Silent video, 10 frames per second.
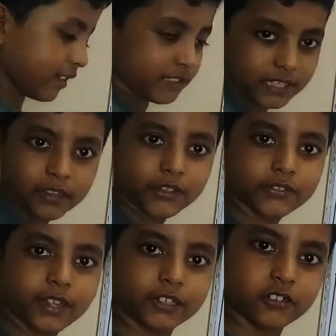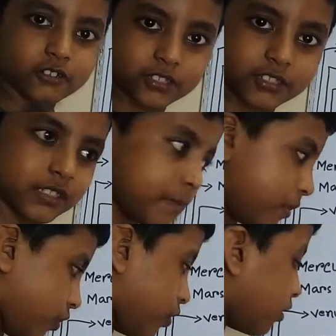I tell you that Earth is
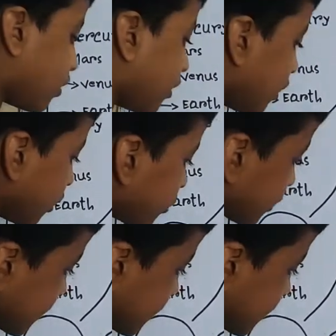similar to the